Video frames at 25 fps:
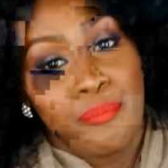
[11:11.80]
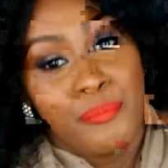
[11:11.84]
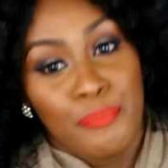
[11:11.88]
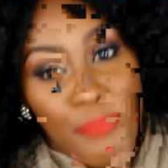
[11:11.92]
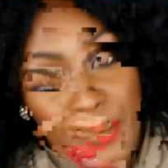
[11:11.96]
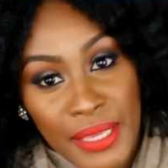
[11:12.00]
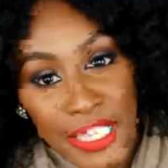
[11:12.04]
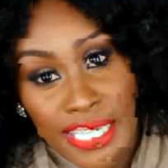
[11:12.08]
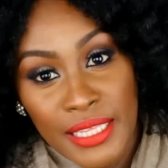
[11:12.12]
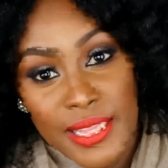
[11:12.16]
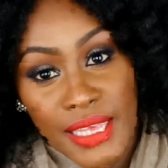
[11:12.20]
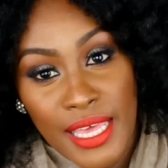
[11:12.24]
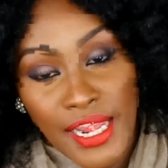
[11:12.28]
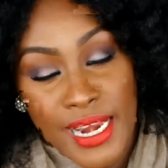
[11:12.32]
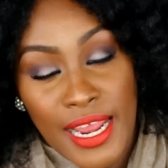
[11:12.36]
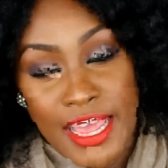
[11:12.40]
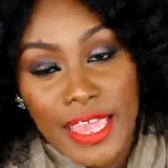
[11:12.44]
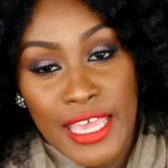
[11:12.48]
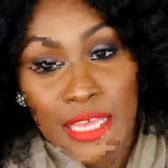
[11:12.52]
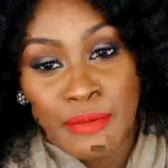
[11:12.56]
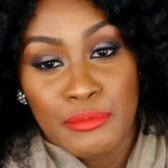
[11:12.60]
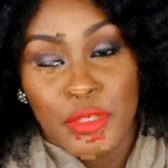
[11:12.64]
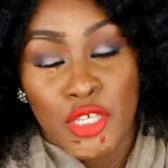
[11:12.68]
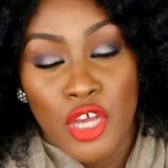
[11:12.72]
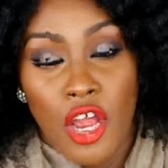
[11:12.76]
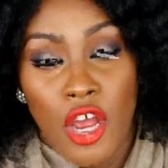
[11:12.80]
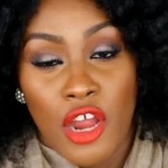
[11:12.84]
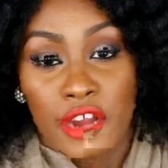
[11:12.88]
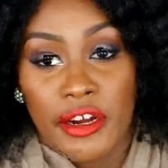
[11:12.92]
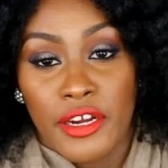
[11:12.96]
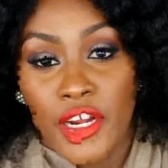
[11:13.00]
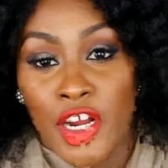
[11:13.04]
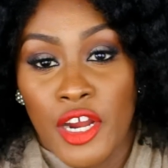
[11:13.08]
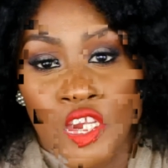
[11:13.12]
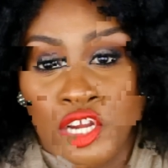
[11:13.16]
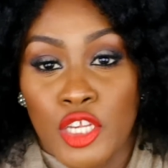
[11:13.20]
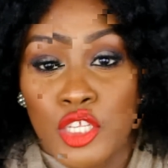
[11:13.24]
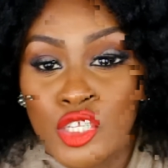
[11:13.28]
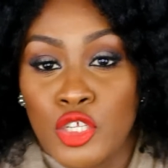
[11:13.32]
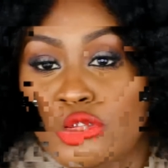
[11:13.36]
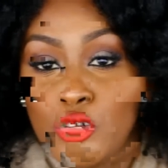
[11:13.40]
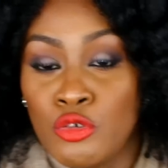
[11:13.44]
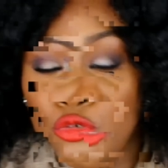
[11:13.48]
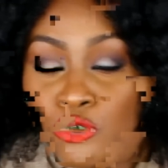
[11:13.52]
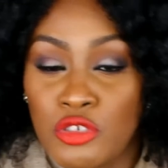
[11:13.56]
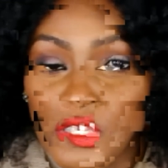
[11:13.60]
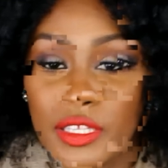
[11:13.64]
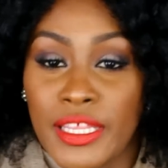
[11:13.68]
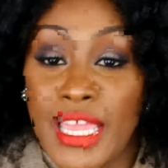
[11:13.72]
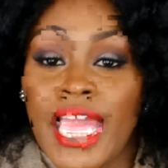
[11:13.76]
Being that I am darker,
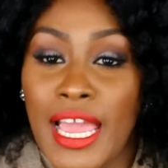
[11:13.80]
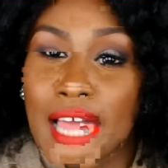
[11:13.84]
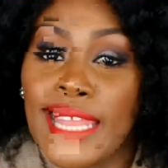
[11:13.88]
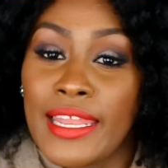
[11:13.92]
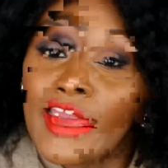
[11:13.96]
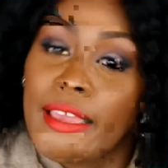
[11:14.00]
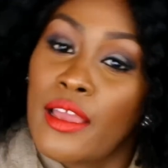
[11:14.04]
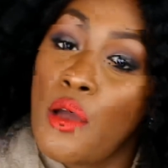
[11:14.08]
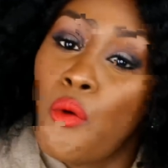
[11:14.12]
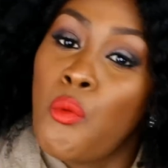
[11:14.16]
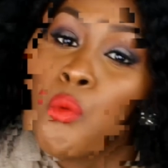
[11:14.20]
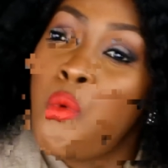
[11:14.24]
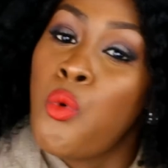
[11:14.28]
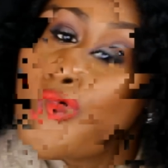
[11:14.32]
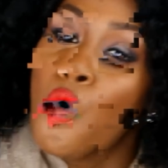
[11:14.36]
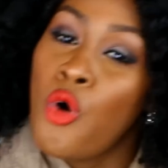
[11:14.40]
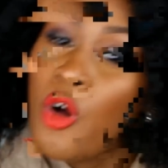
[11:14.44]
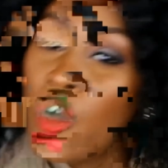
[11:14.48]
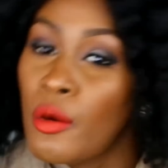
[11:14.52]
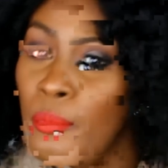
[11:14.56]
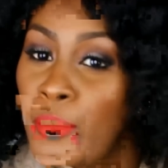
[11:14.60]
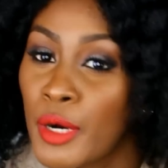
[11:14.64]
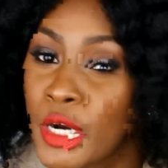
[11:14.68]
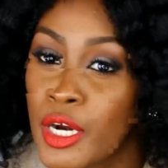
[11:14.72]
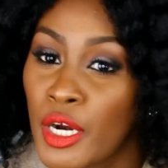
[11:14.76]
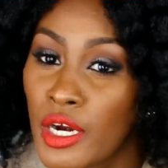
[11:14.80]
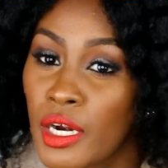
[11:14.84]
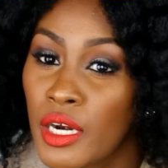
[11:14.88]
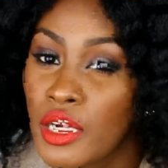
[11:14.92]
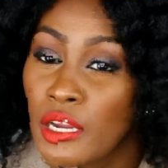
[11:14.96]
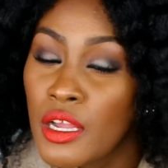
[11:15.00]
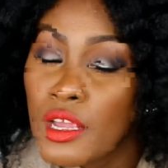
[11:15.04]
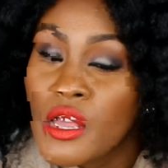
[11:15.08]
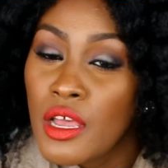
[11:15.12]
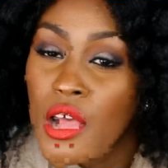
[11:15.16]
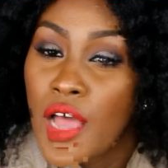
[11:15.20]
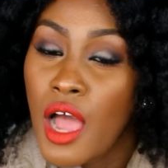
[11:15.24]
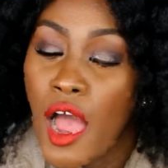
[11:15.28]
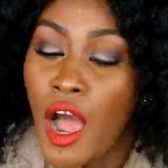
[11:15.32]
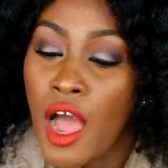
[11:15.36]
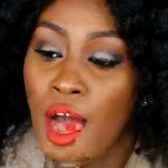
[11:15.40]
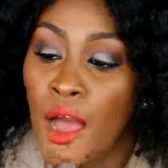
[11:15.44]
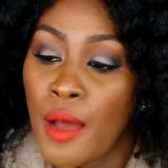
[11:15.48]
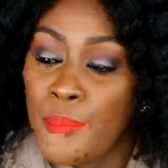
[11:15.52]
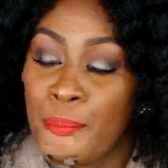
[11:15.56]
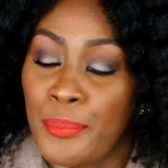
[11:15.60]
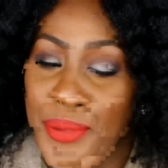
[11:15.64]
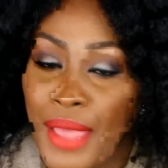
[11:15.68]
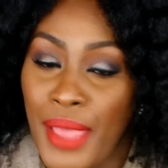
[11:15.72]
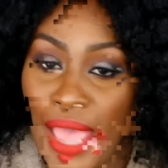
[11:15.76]
usually I like a warmer
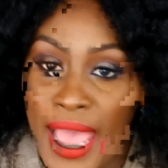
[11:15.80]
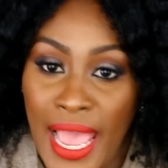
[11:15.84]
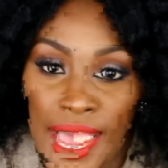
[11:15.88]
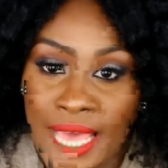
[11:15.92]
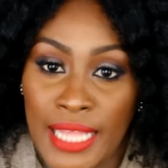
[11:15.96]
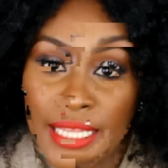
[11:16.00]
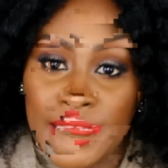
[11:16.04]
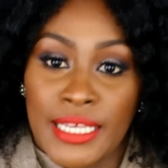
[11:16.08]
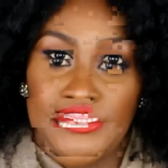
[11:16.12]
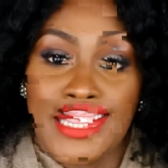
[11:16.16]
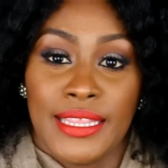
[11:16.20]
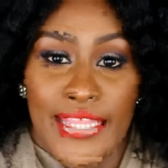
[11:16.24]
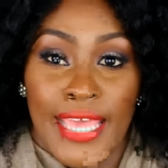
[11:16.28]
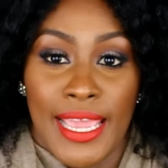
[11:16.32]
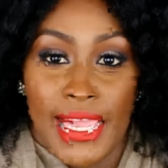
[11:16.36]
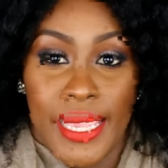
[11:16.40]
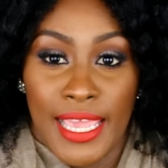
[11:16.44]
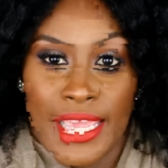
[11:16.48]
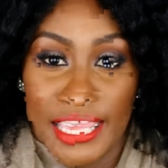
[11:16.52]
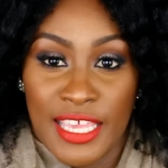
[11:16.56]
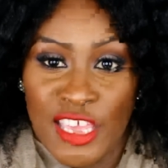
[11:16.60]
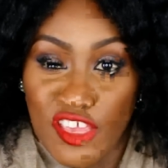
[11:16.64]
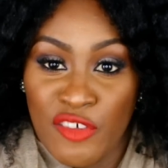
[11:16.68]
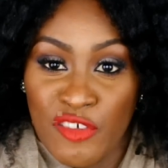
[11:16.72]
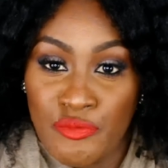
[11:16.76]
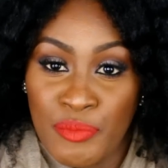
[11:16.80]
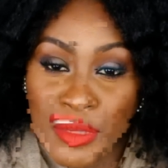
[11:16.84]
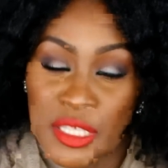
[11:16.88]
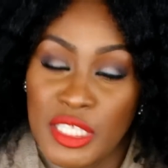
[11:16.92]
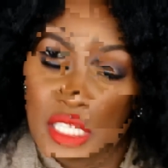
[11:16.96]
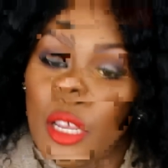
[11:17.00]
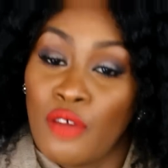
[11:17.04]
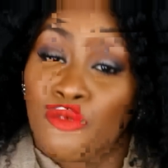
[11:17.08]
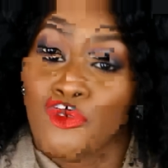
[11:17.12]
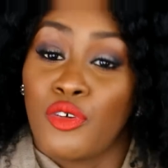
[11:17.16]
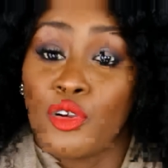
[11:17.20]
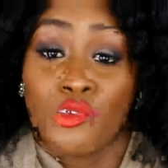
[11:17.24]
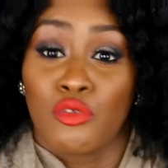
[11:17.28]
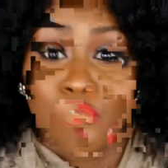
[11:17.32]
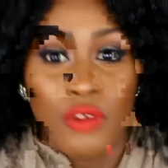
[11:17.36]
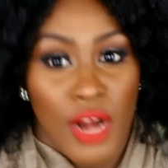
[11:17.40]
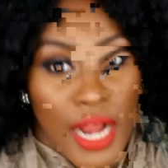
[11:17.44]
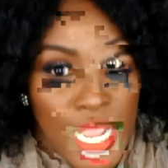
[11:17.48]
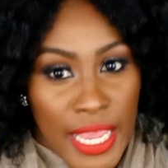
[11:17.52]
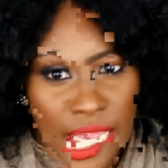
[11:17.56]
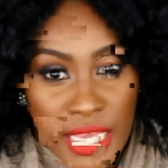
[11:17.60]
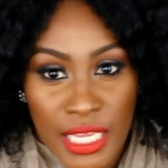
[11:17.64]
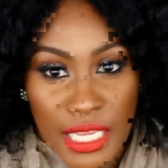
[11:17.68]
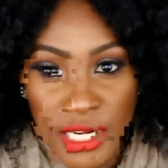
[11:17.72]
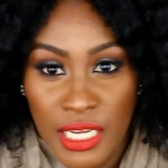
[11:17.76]
um, palette that can give me some
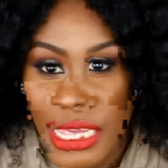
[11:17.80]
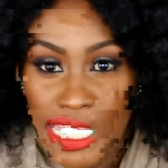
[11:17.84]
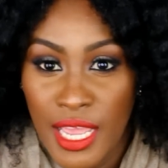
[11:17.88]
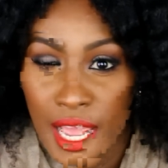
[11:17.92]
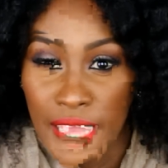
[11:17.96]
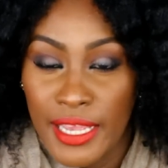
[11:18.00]
variety.